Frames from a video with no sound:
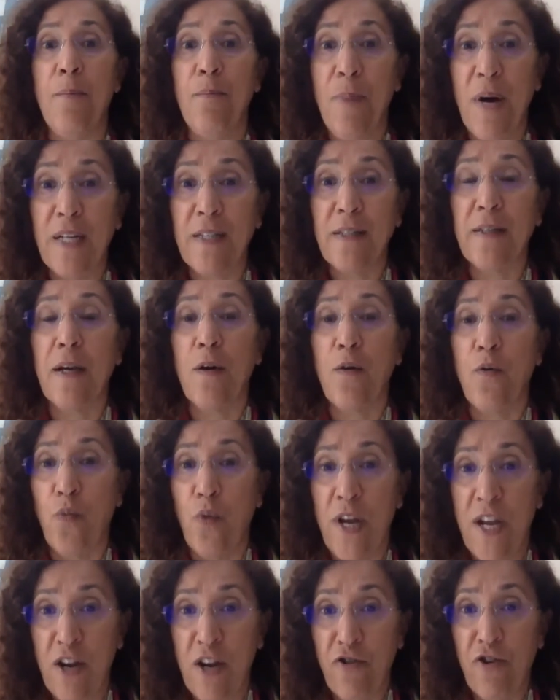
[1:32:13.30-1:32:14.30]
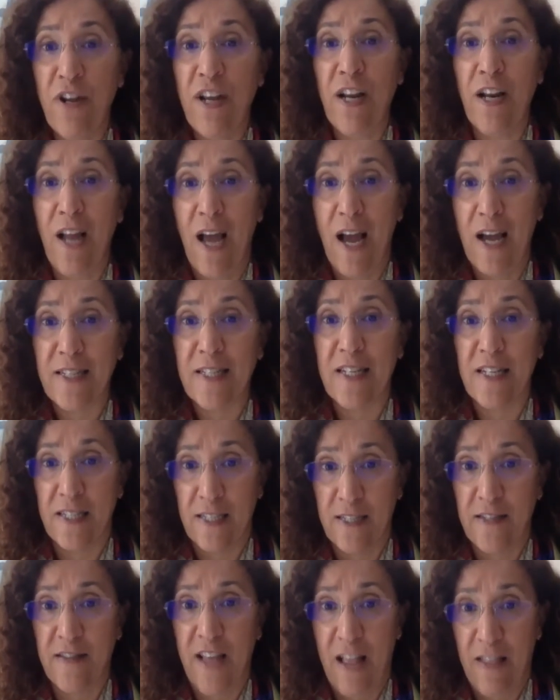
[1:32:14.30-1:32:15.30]
But he
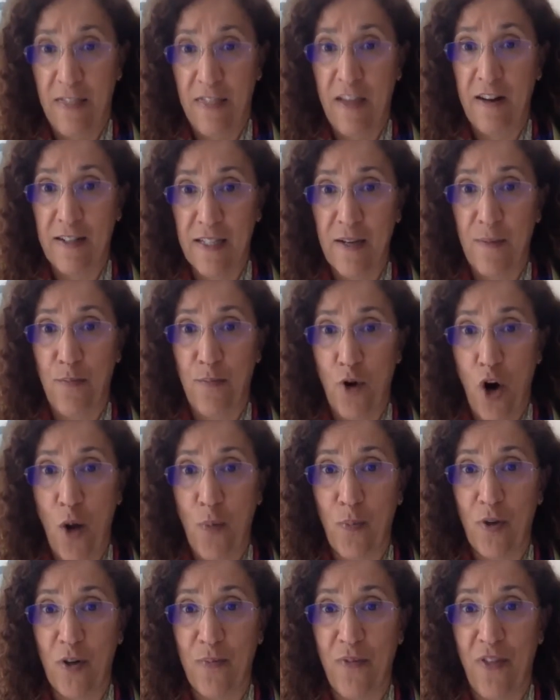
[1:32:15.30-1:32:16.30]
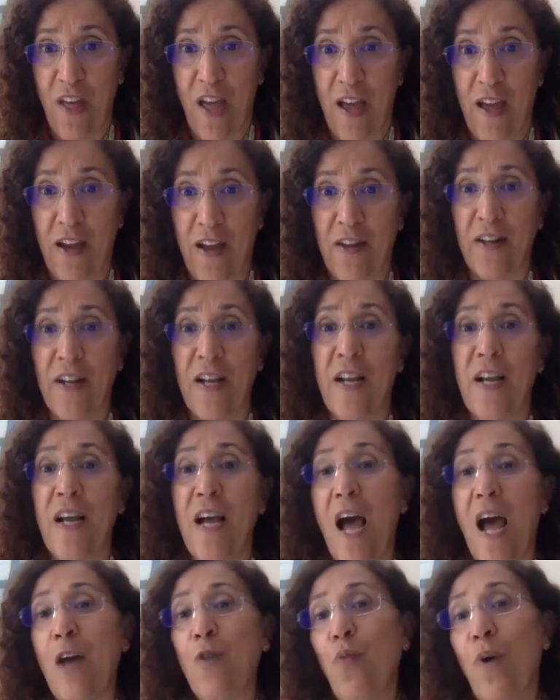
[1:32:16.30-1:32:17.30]
realizes that there is a problem there.
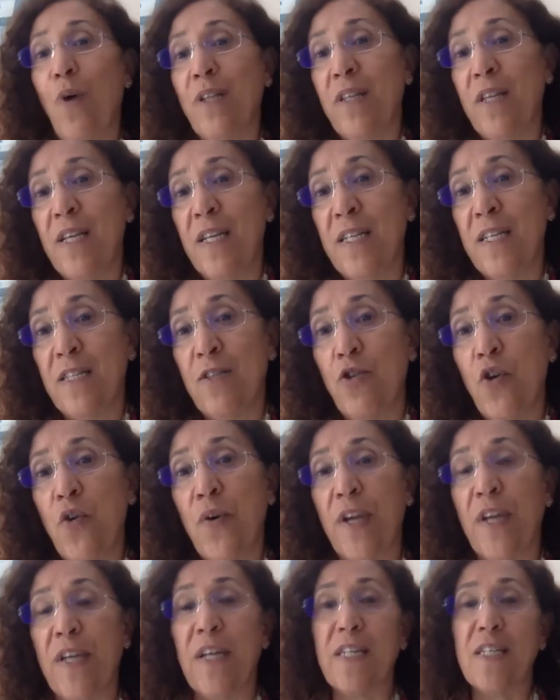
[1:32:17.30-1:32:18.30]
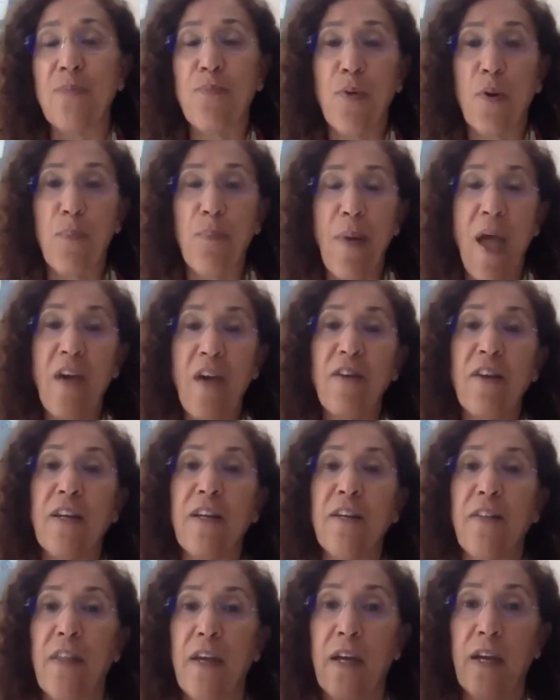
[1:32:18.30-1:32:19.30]
And what he's doing is
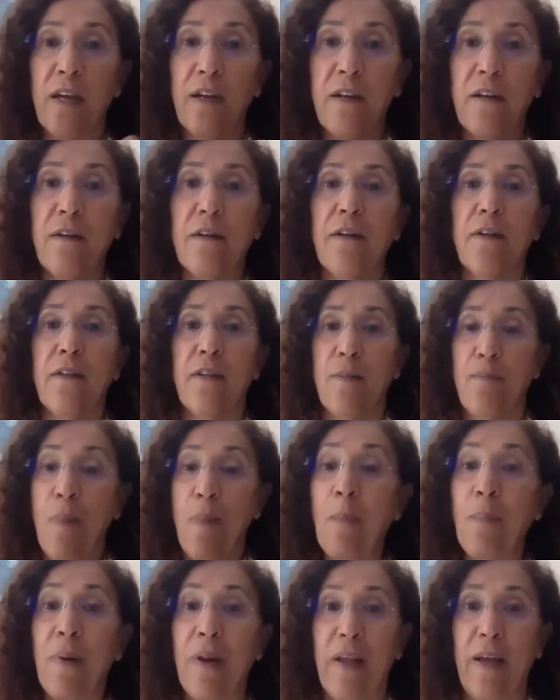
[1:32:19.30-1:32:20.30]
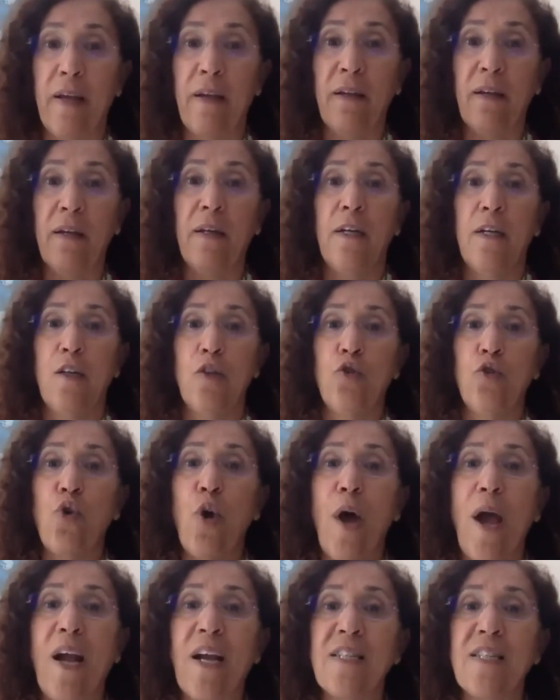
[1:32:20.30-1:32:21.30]
preparing the public to
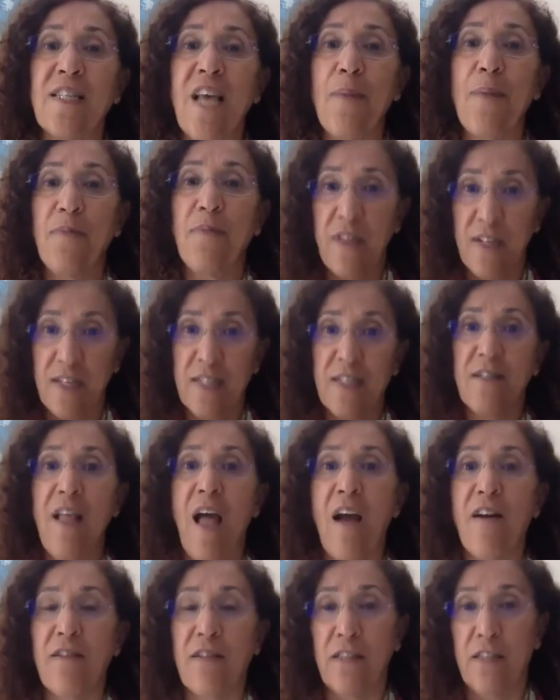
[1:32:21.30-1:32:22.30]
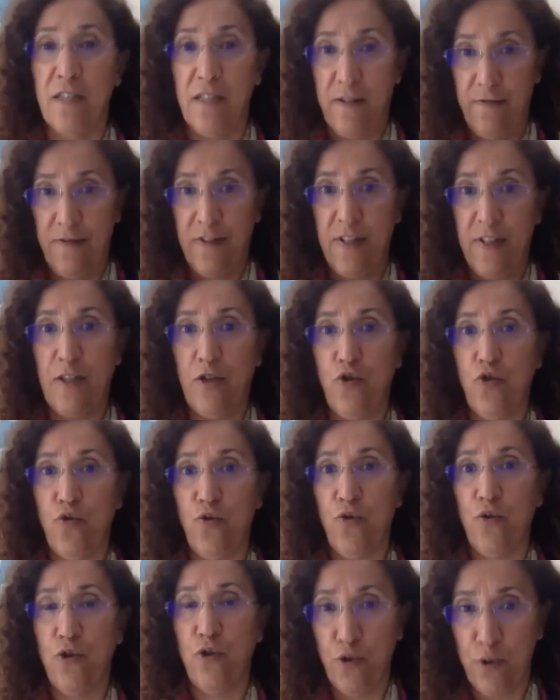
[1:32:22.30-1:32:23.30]
accept this narrative that
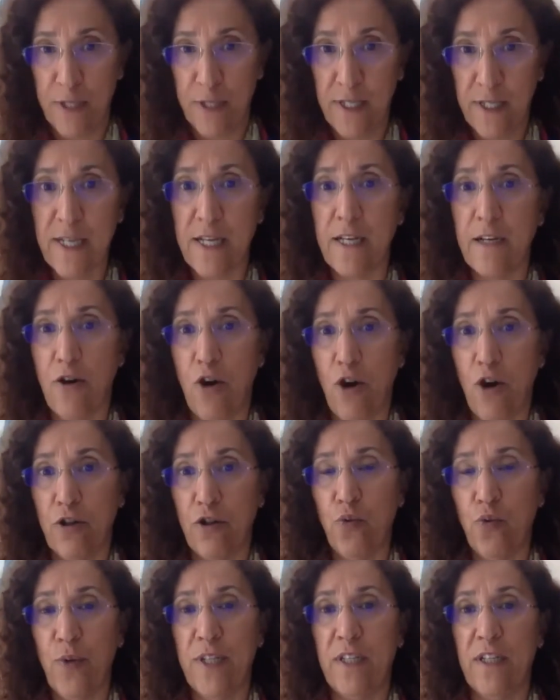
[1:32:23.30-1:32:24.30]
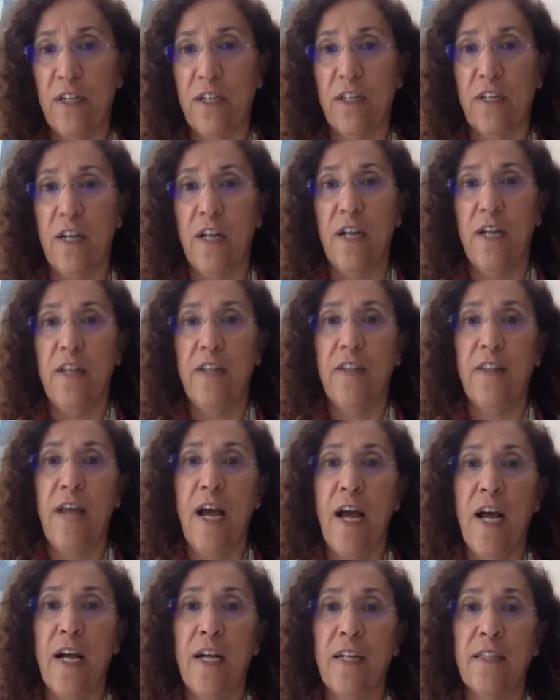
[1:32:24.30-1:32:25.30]
you see on Twitter,
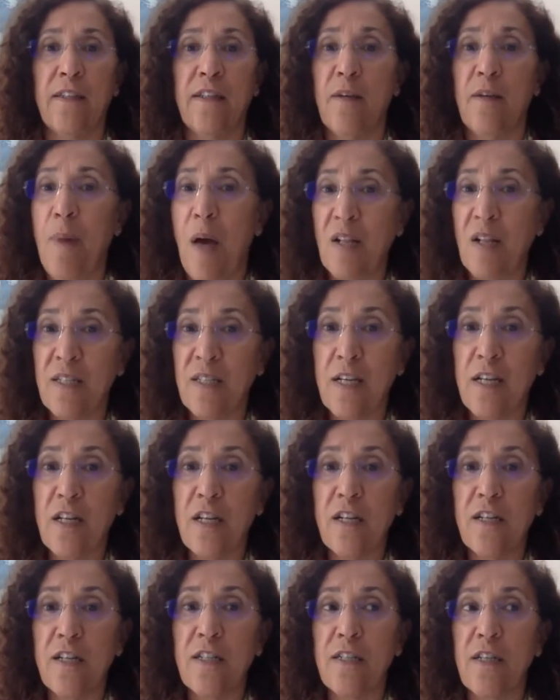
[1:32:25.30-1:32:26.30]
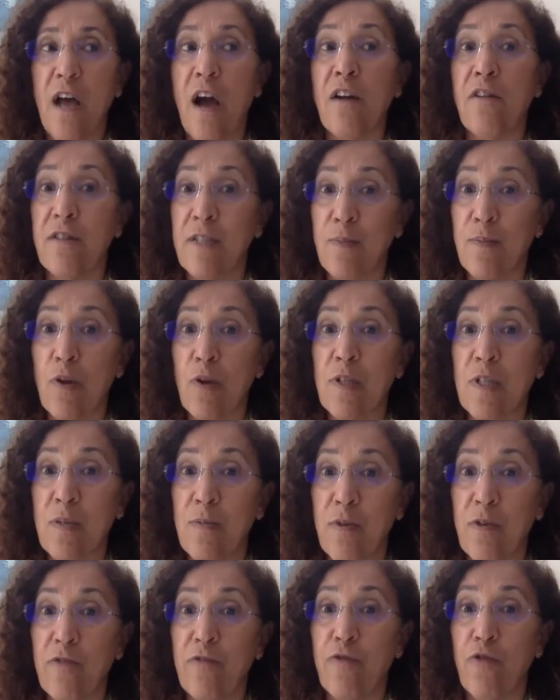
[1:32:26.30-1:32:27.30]
that the Palestinians are
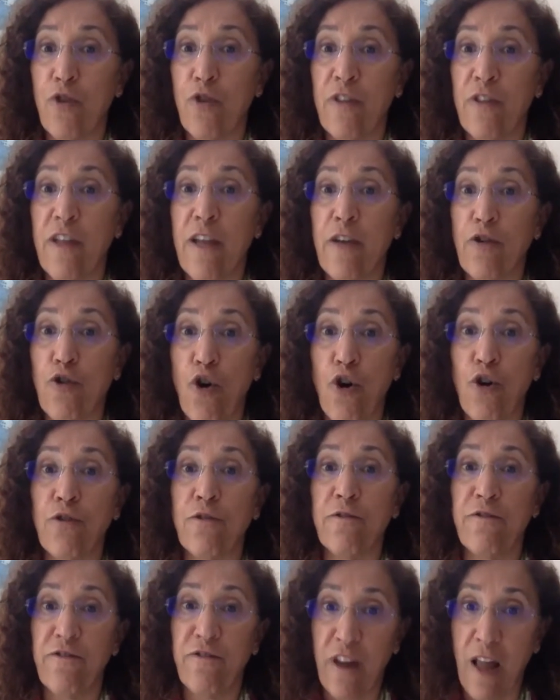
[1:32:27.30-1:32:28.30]
responsible for their own